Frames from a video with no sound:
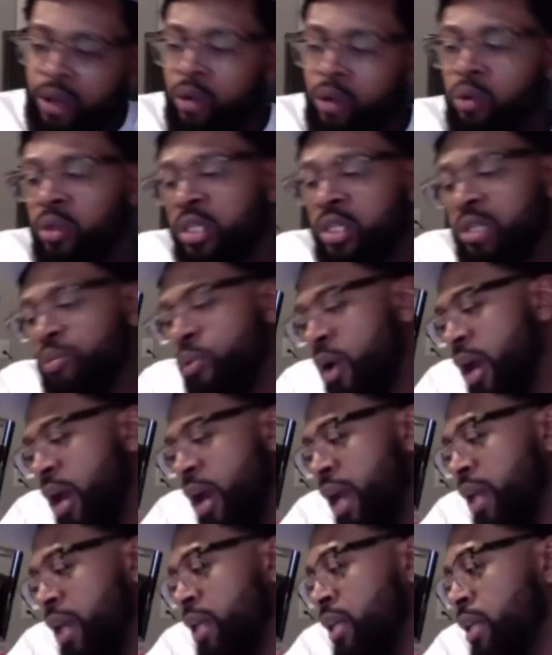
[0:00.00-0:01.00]
this
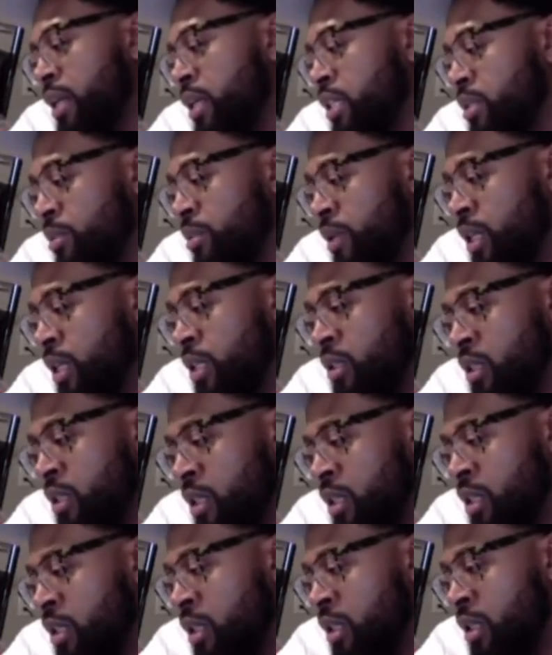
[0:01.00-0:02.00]
brand is, but
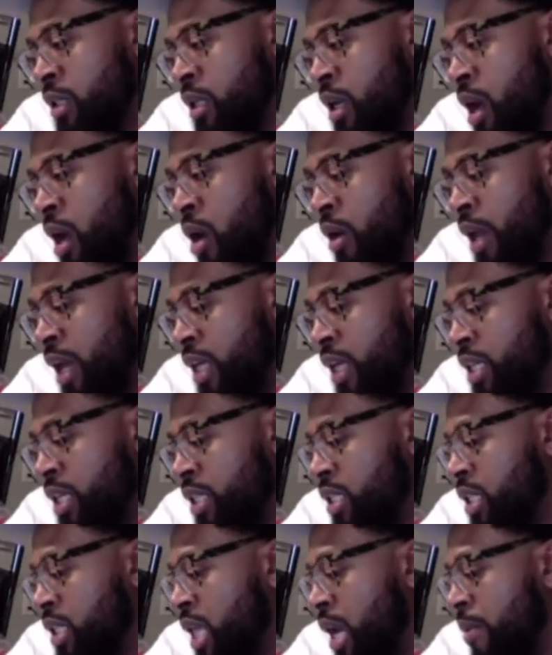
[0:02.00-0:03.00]
oh yeah,
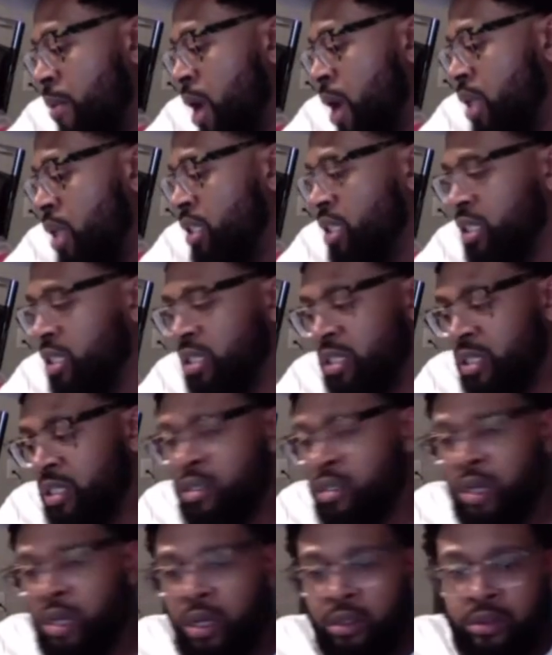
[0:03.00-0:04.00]
disclaimer. I just
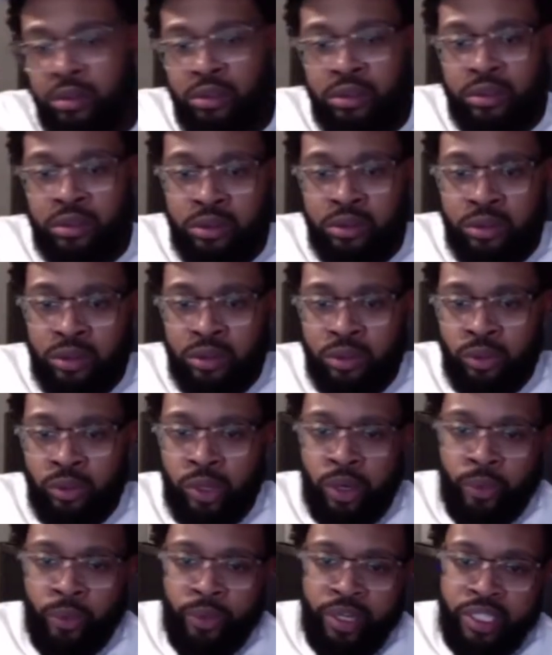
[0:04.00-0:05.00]
we
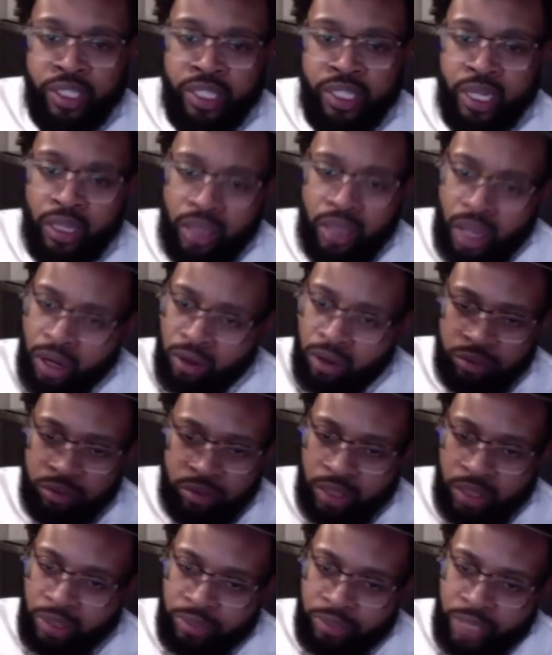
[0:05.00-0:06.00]
a retailer. I
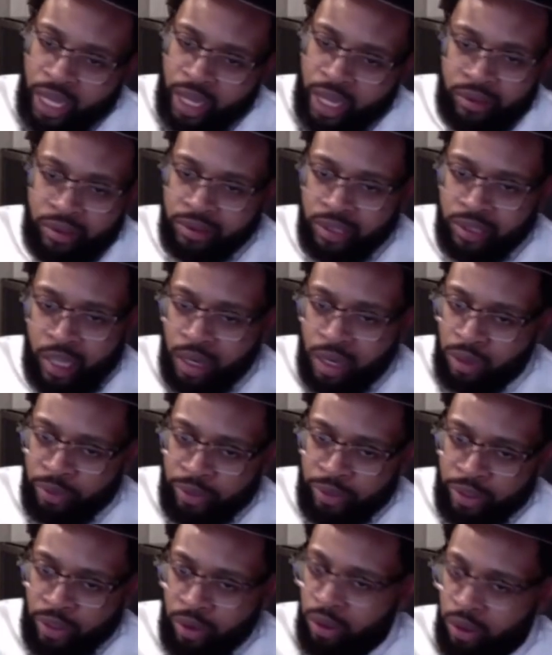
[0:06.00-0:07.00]
don't be
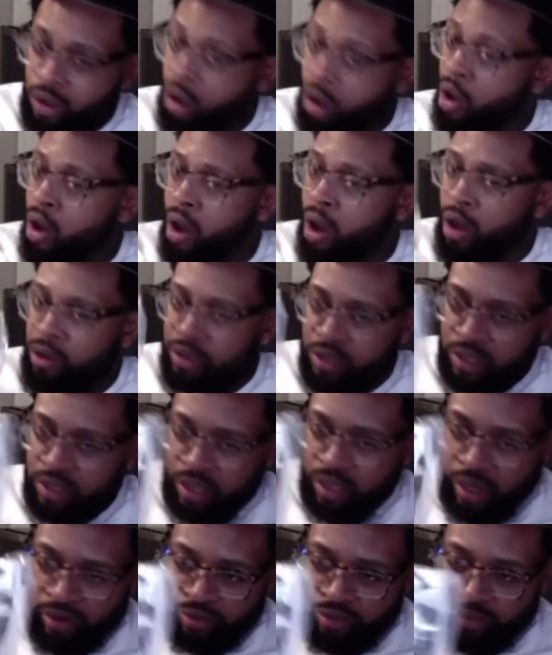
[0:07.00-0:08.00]
knowing all the
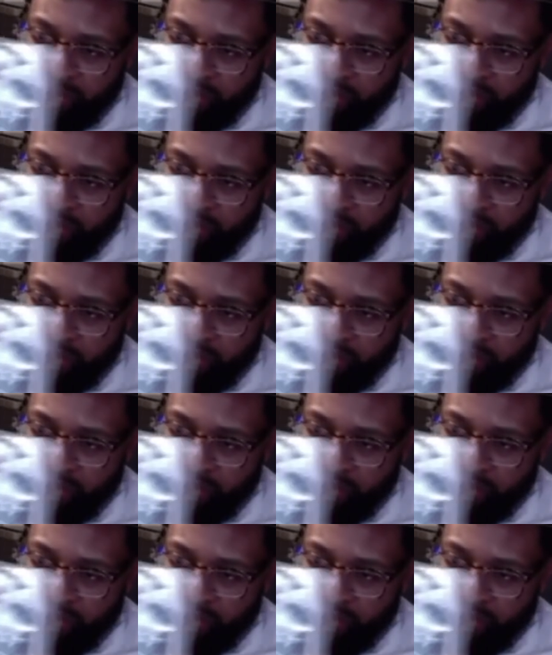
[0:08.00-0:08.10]
stuff, but I